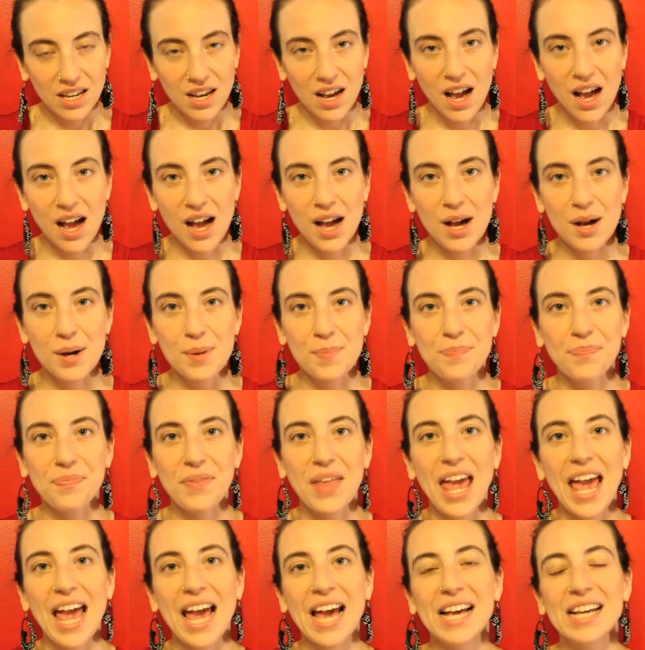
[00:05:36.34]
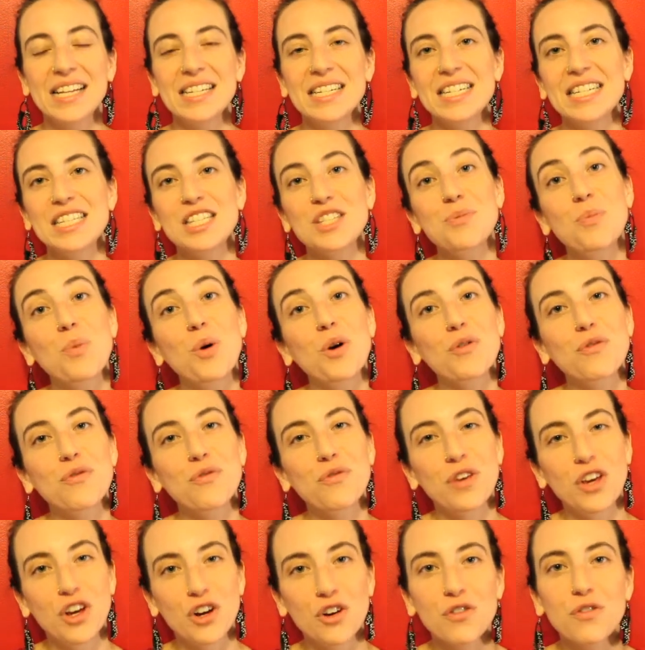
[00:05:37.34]
and it's more
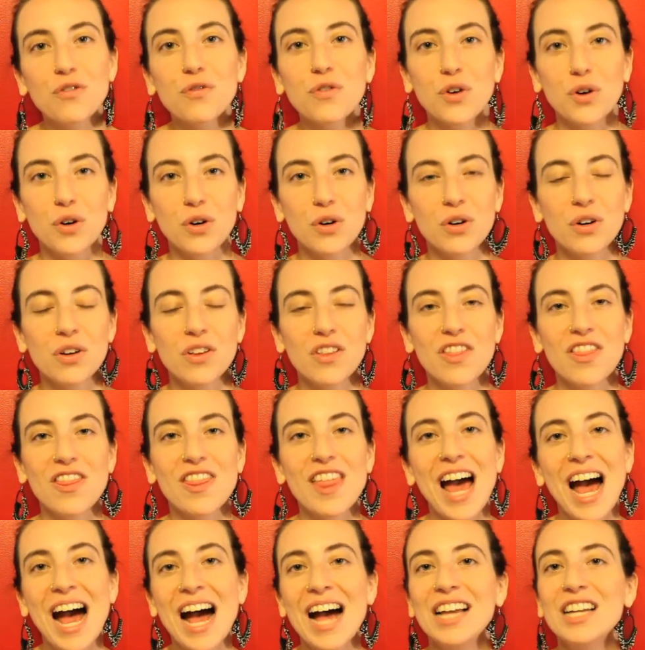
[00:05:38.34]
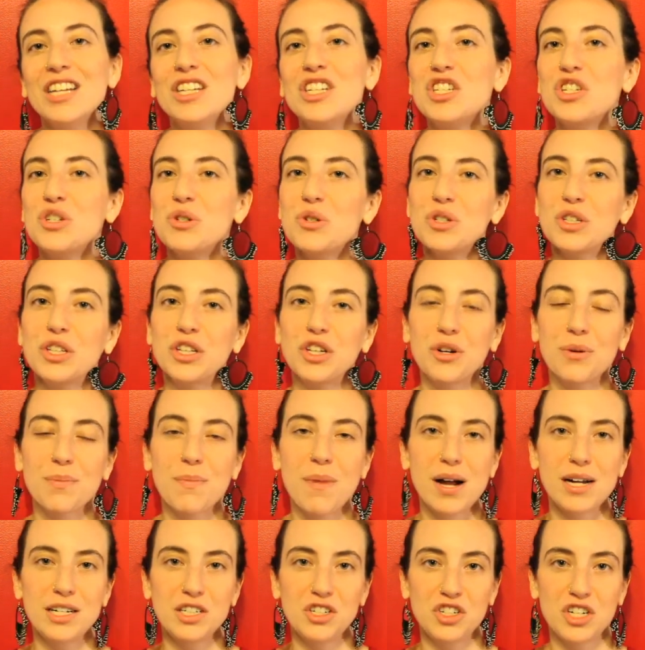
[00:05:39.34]
fearful, that is usually your
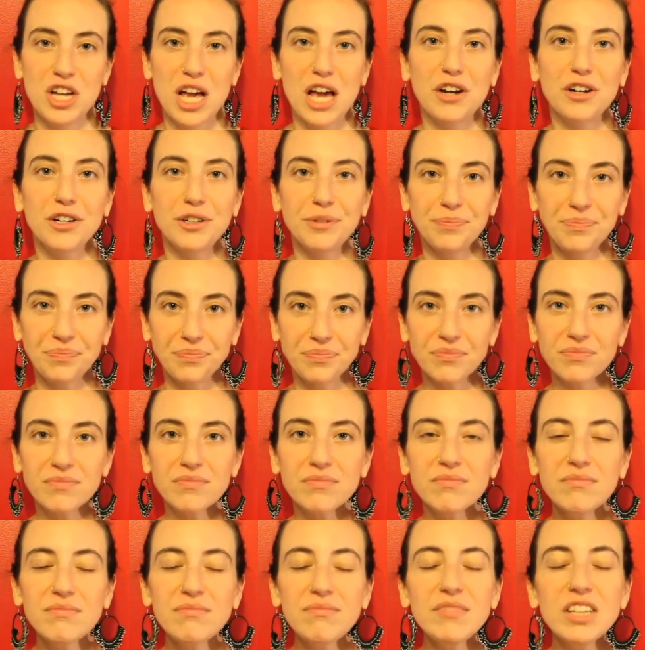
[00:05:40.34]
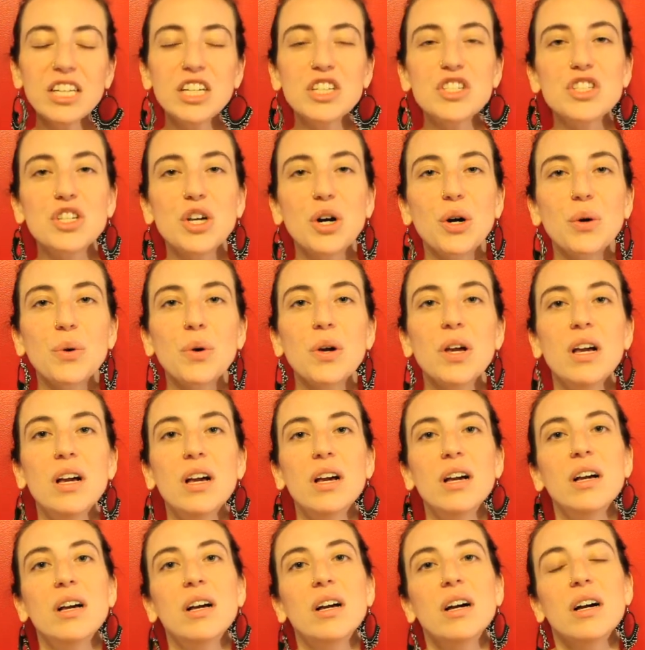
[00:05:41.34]
mind chatter. So
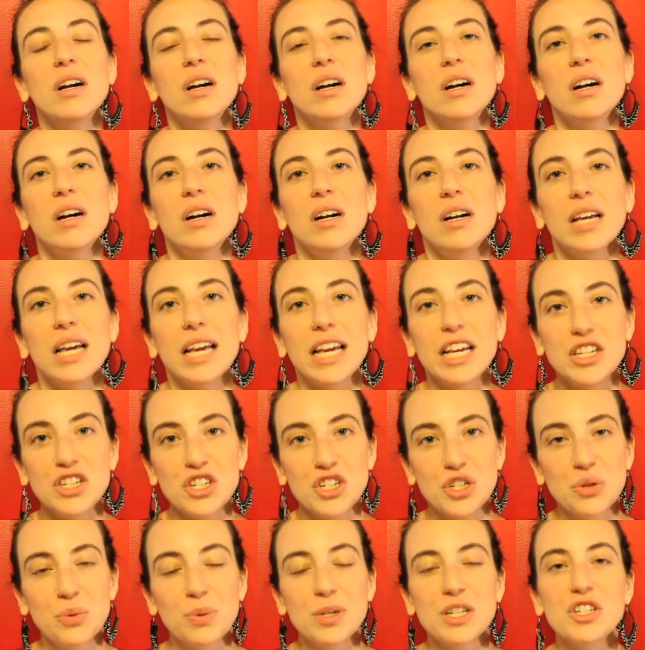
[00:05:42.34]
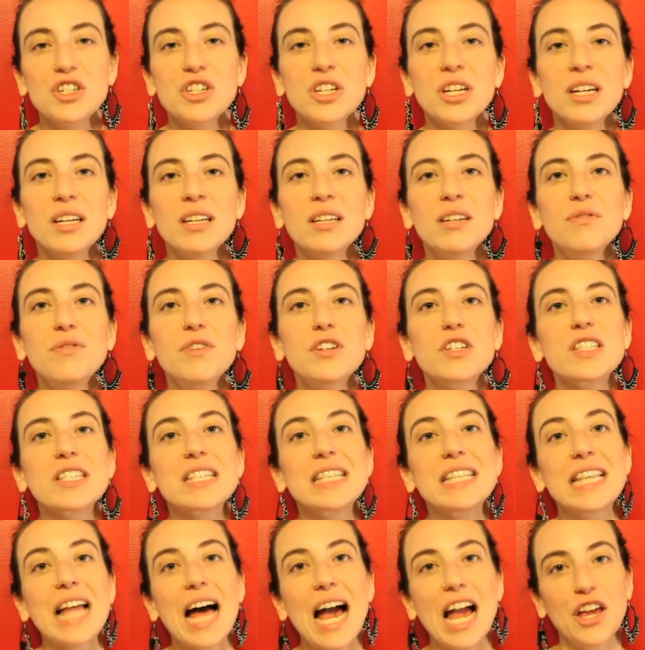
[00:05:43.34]
intuition feels
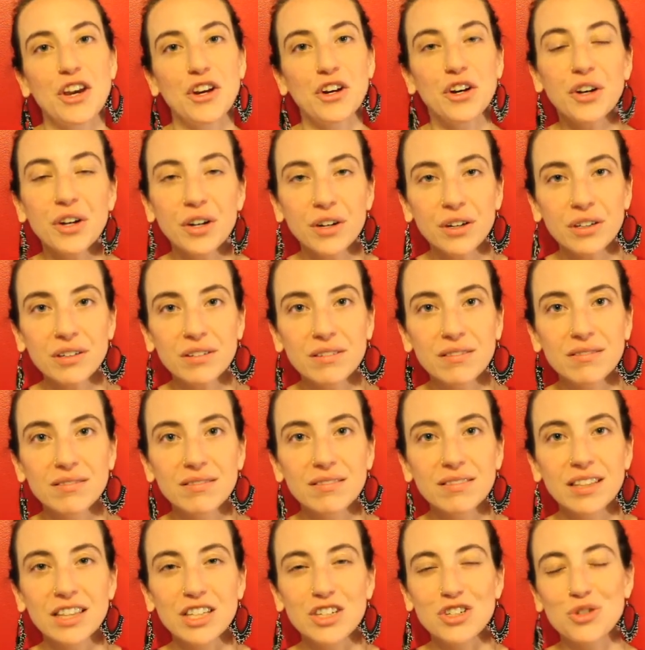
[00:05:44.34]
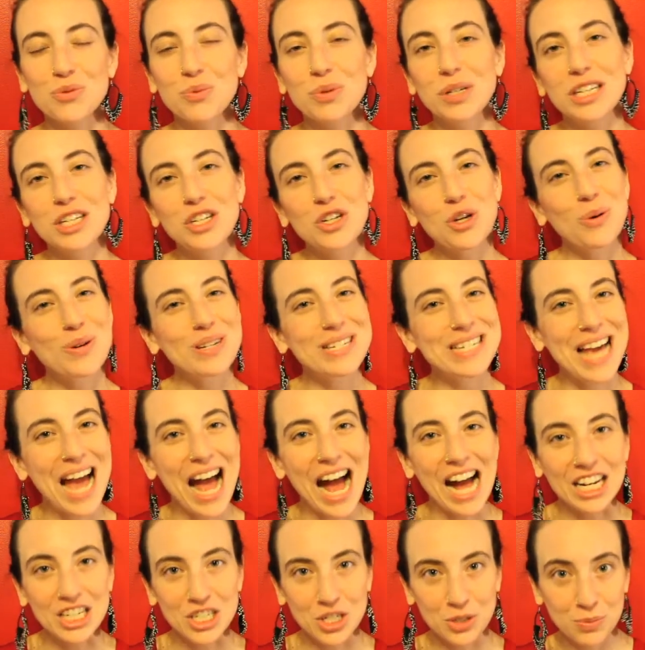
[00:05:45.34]
lighter. There's really no
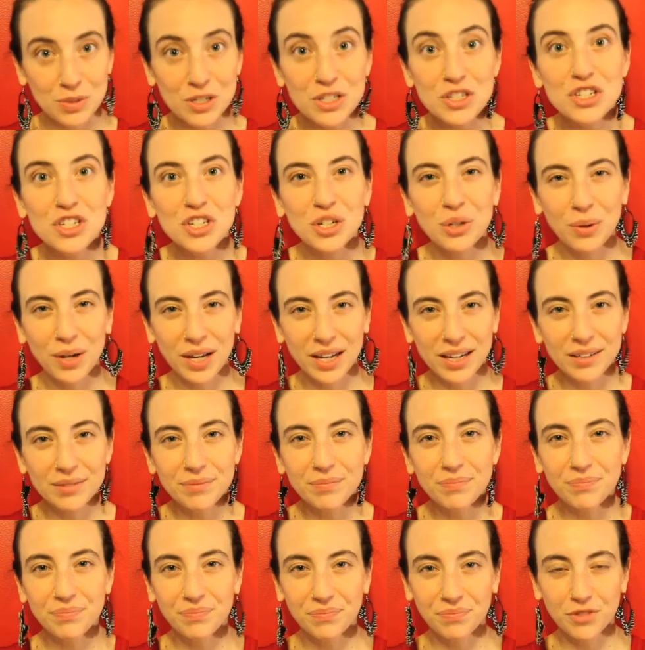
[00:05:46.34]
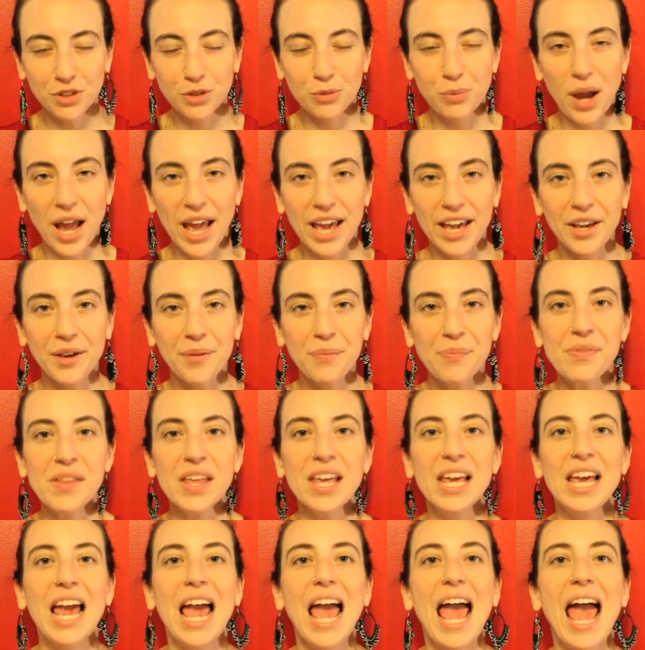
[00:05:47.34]
attachment to it, right?
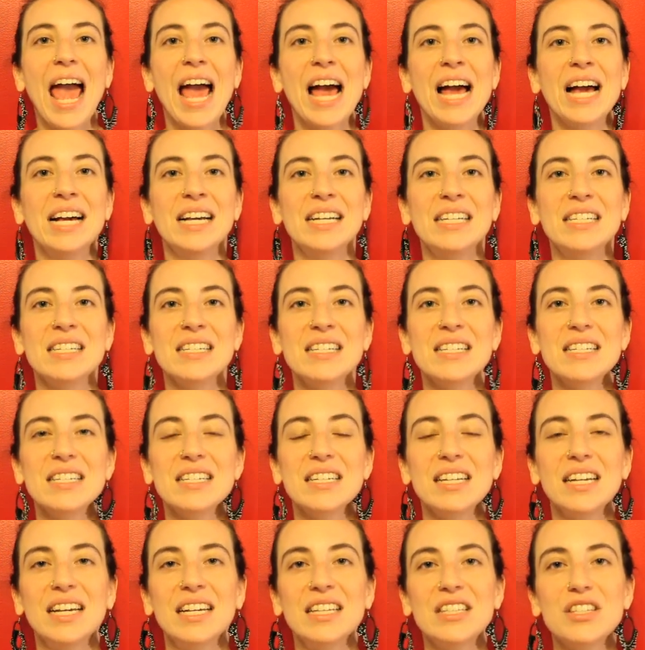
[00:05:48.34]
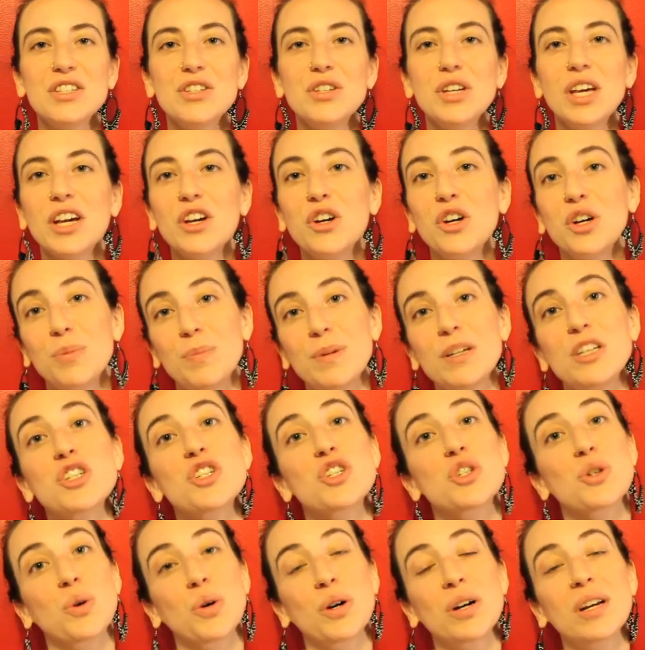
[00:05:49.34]
And it could be
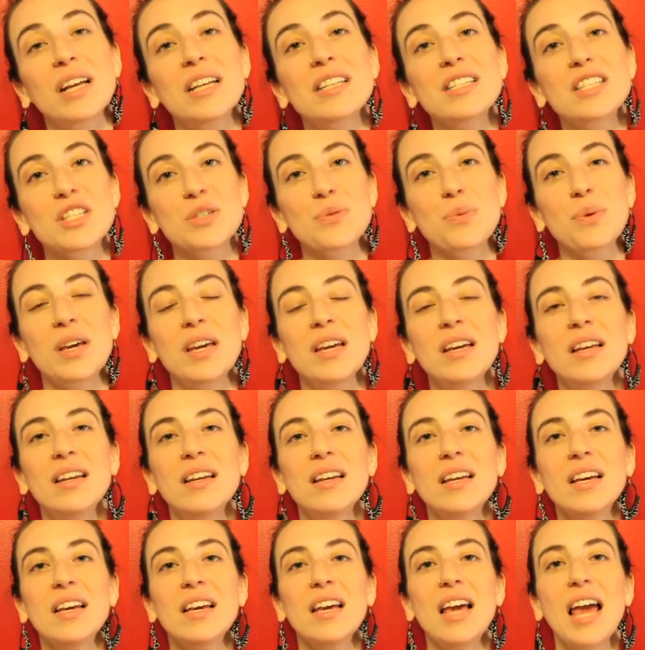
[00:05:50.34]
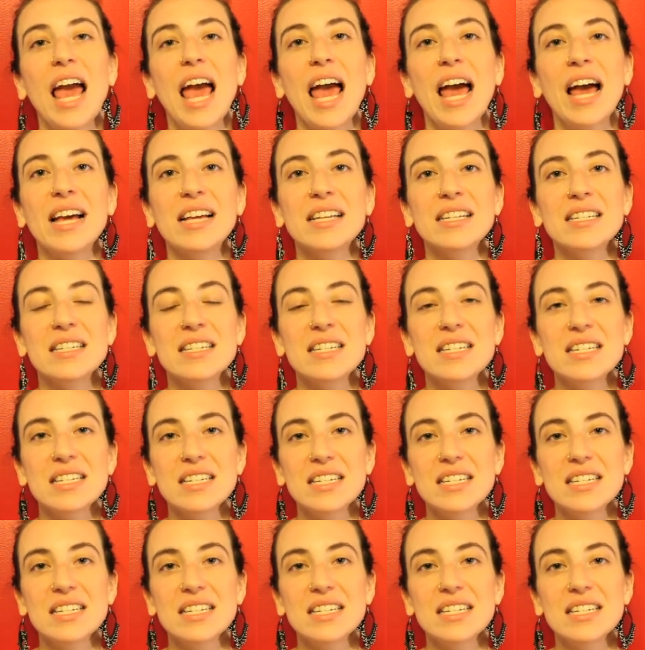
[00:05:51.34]
short and sweet and